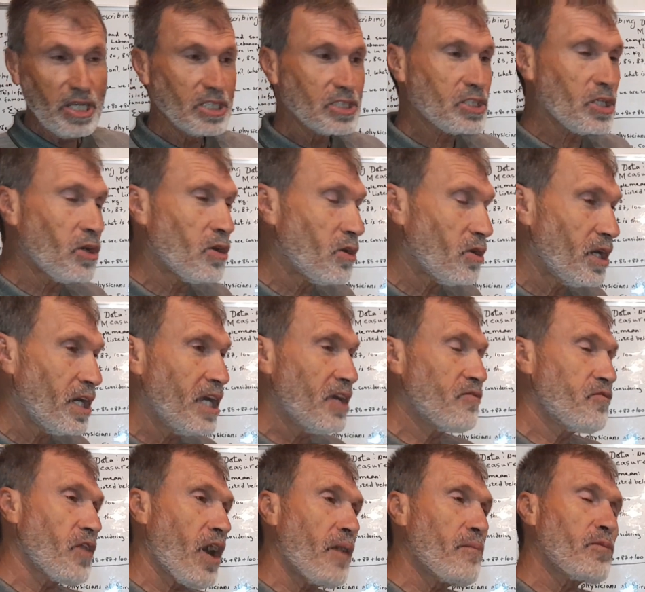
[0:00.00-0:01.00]
So if
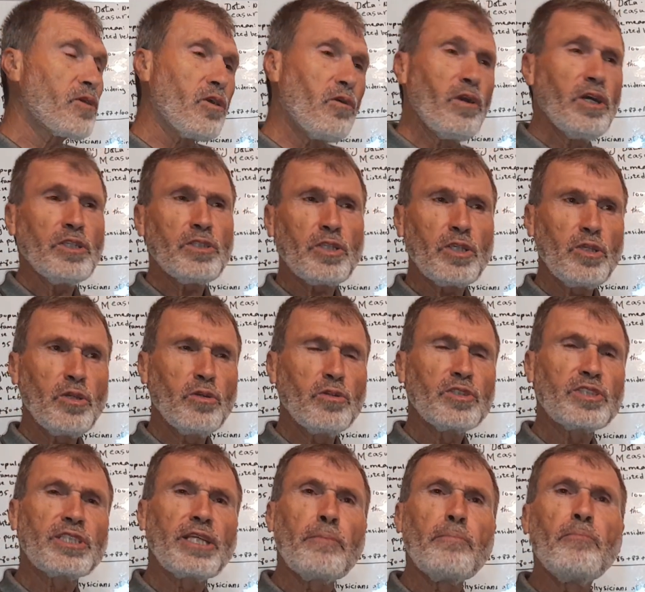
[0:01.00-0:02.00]
I'm going to
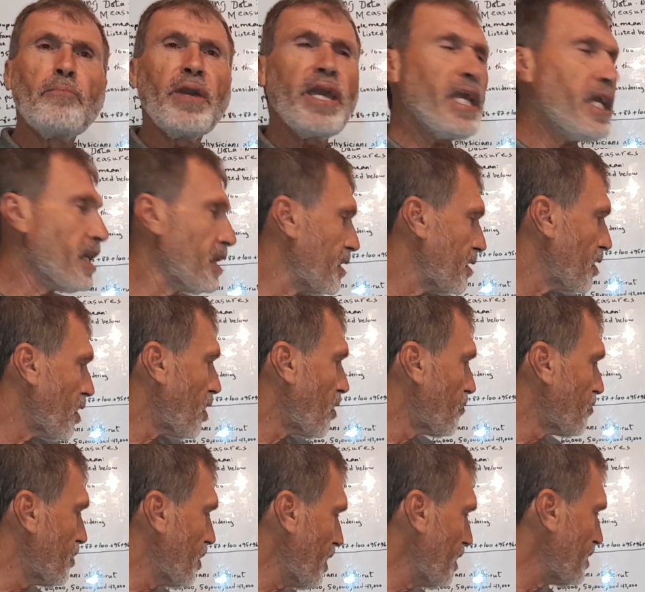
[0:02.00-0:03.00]
use the mean
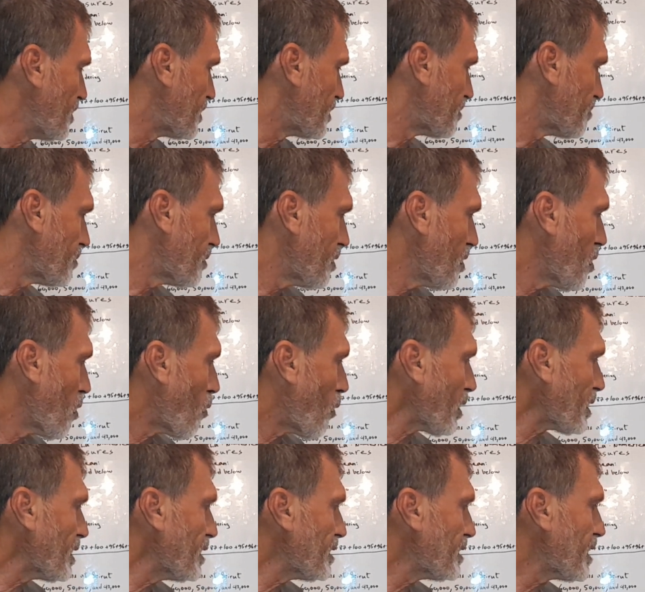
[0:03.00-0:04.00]
of these,
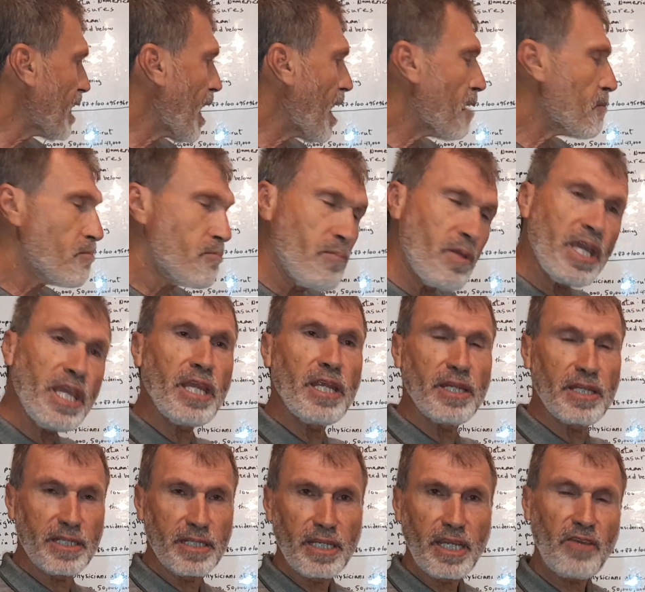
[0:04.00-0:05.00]
what is the
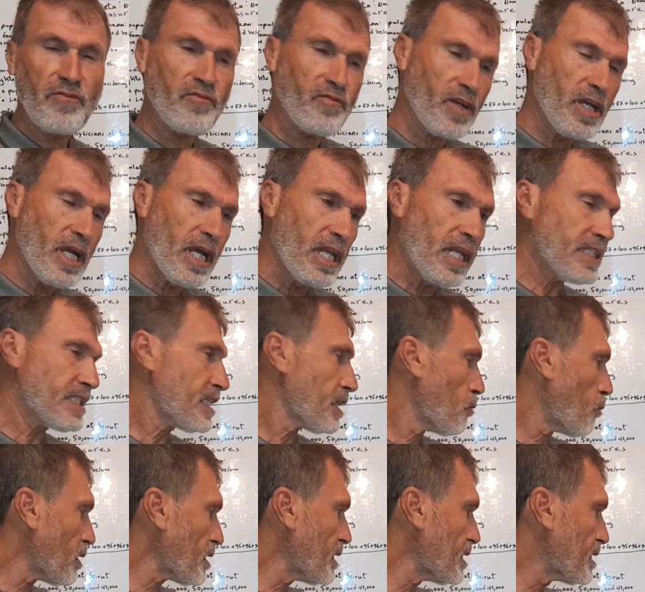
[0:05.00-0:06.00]
mean? If let's say,
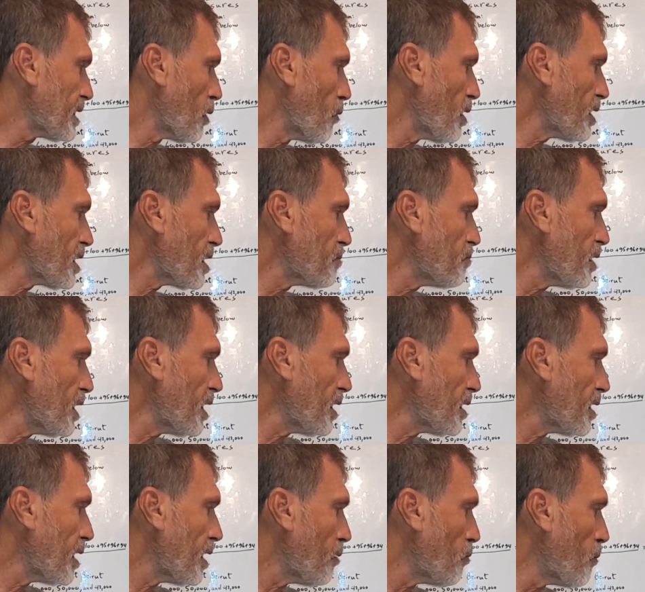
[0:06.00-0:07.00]
what is the weighted
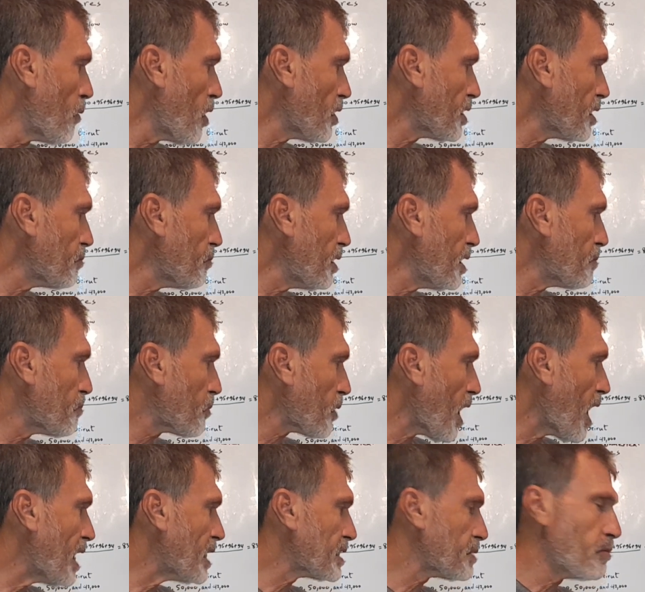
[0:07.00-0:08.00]
mean
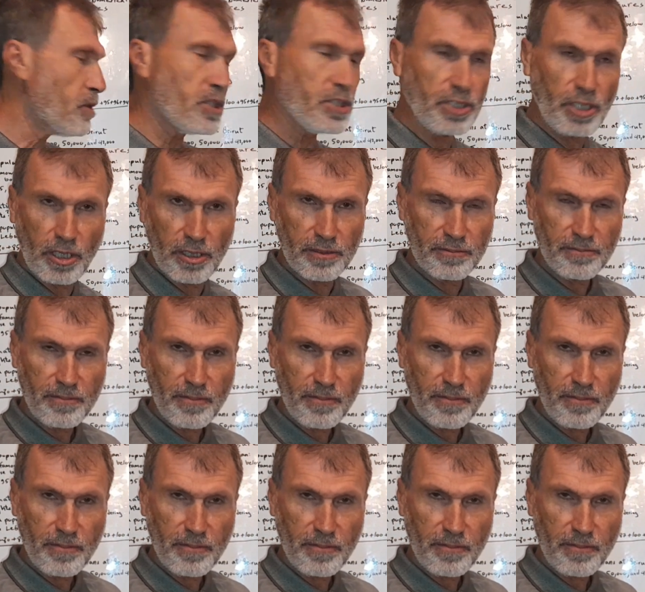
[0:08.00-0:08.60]
price per share?